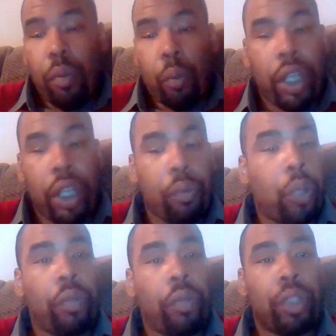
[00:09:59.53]

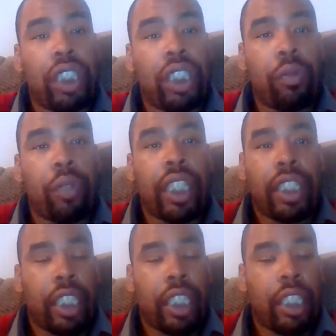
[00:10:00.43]
When was he really
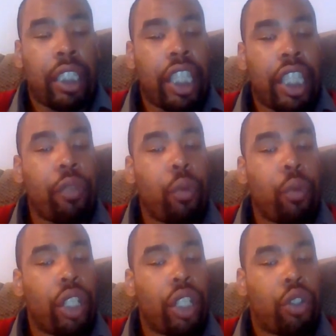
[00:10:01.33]
the year he won
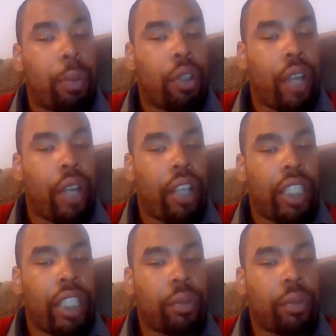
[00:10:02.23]
the Triple Crown as a